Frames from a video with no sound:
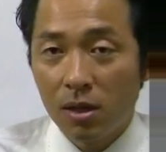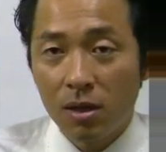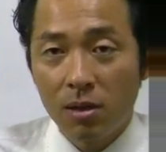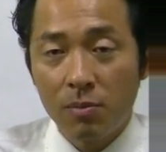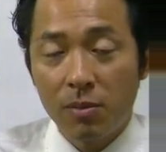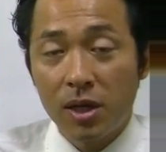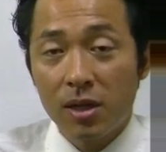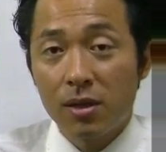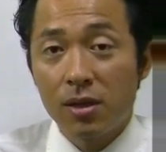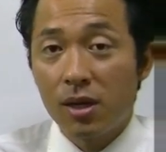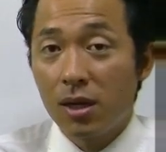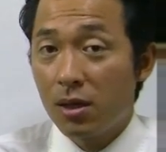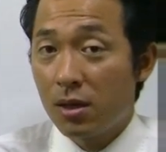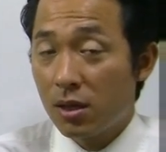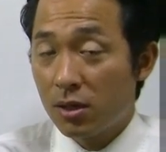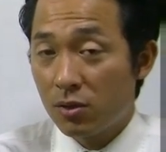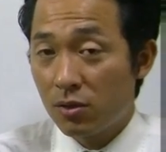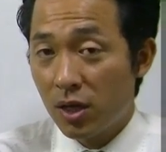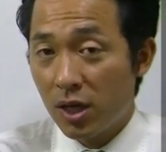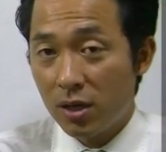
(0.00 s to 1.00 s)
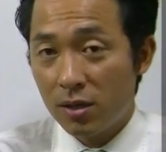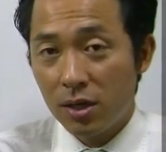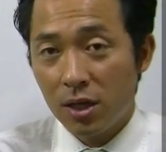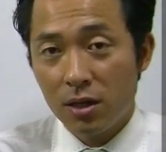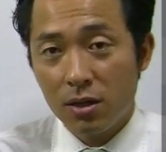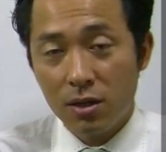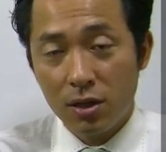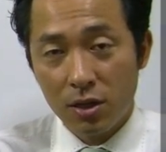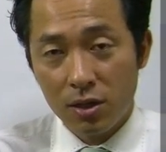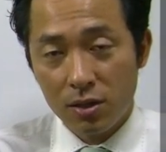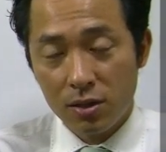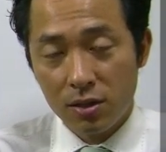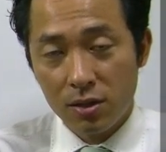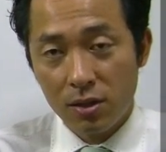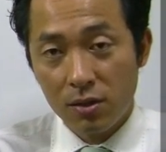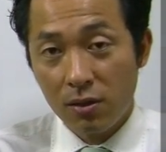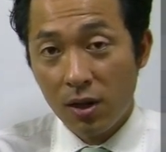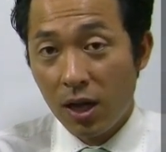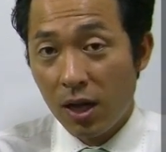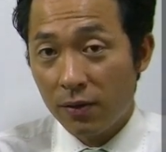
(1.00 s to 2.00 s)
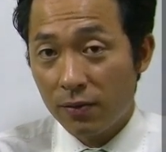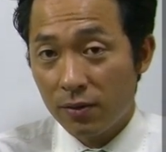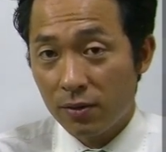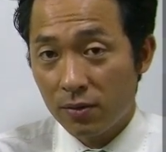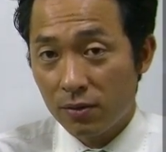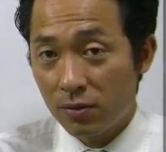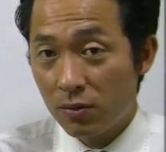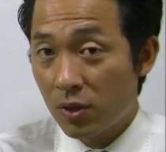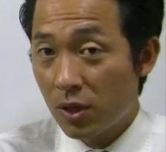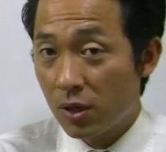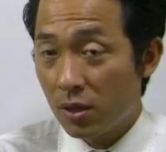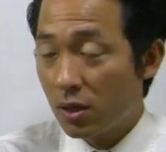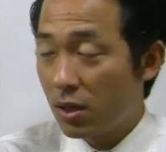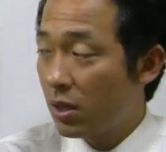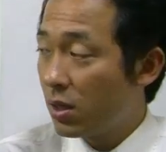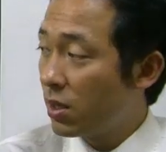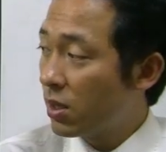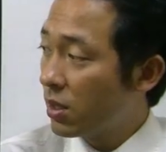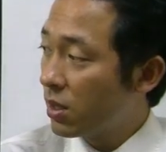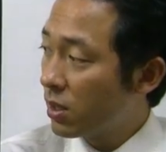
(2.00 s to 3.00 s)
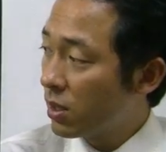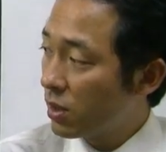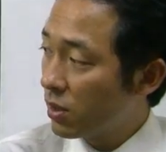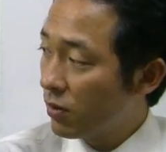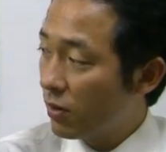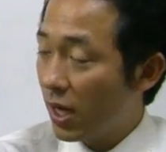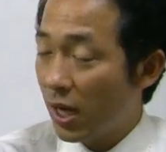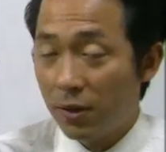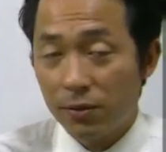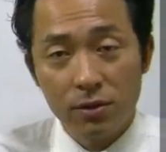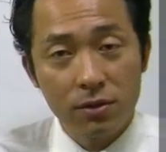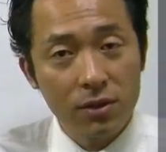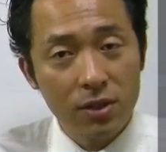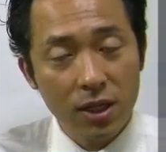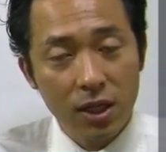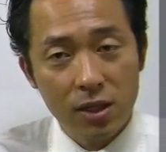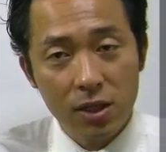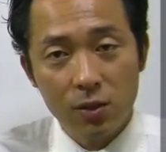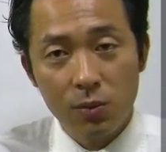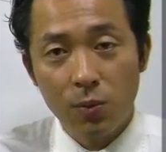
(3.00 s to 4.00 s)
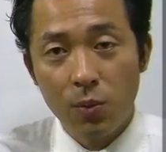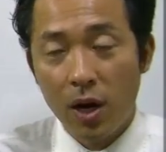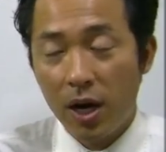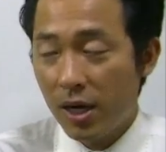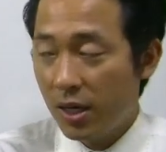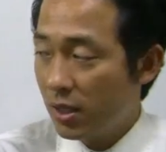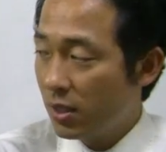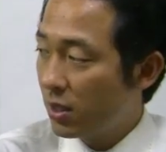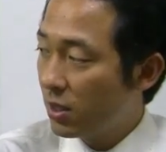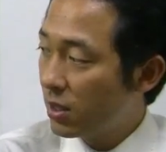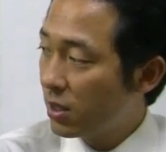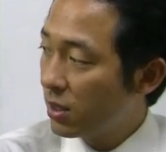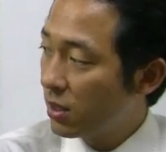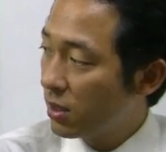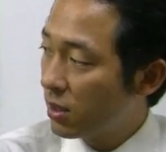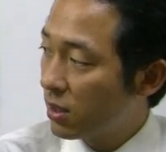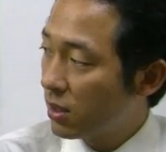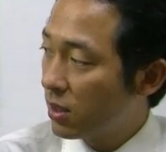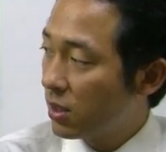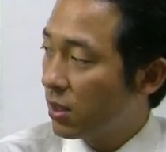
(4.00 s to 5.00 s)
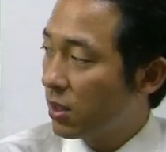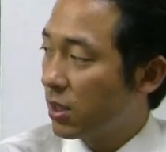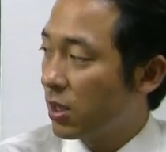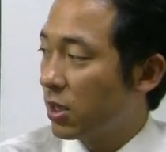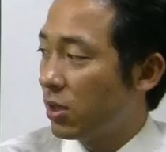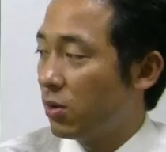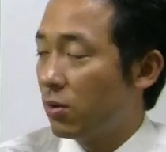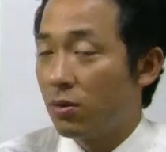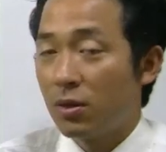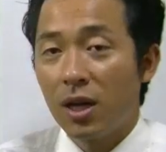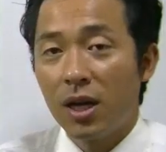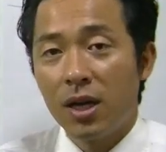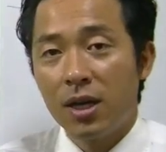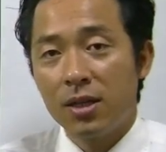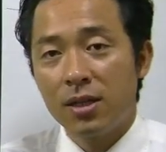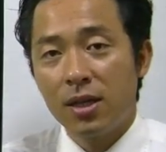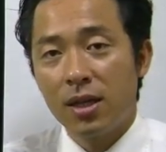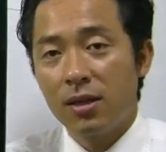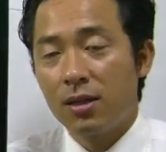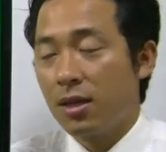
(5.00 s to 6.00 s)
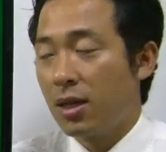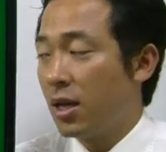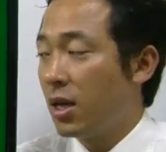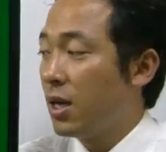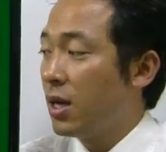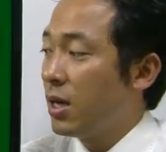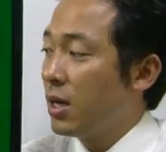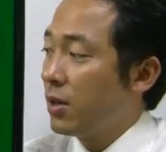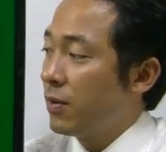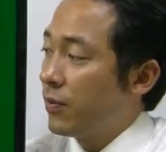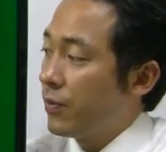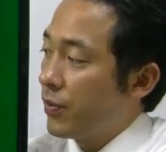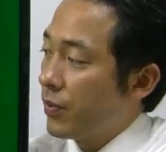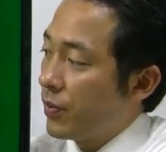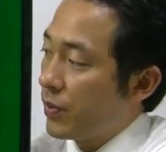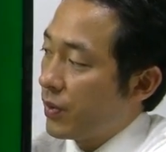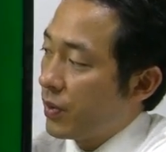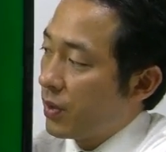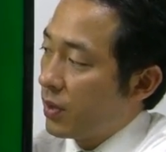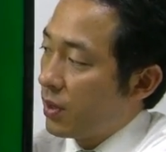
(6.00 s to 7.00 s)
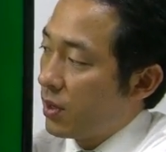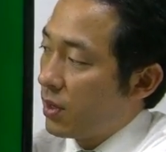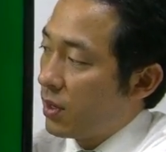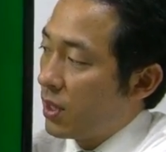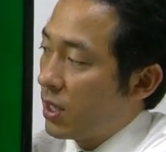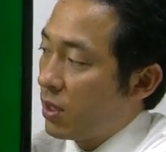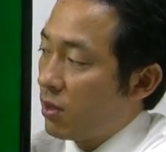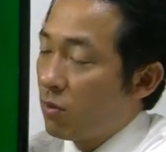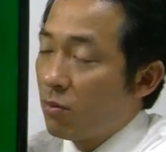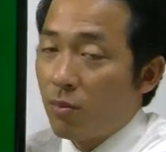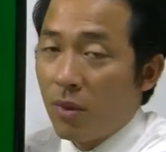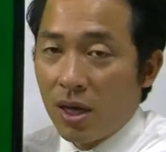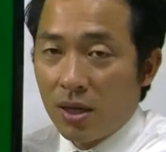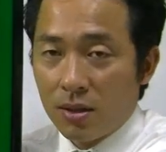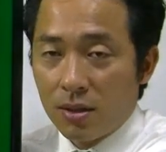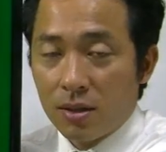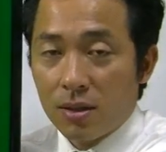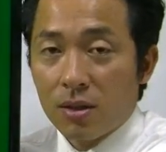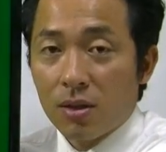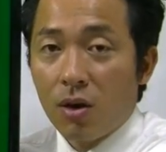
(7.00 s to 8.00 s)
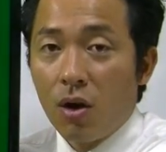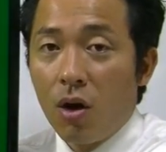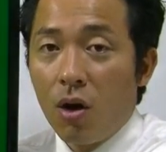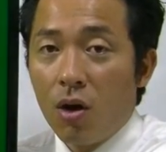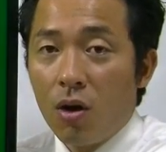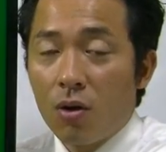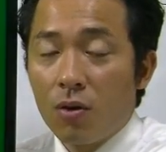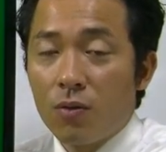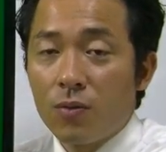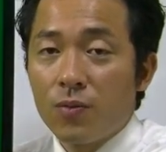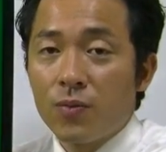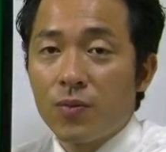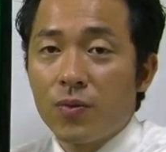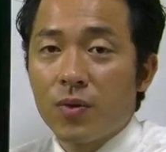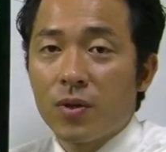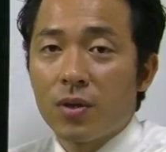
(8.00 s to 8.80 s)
But the criteria you have to satisfy. I said that you must own